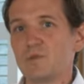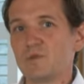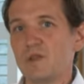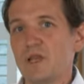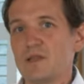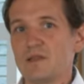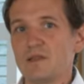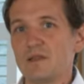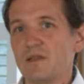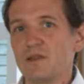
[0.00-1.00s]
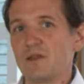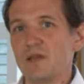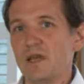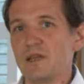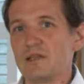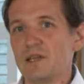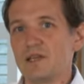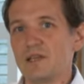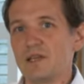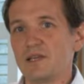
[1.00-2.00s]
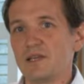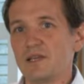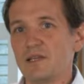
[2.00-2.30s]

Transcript: so that they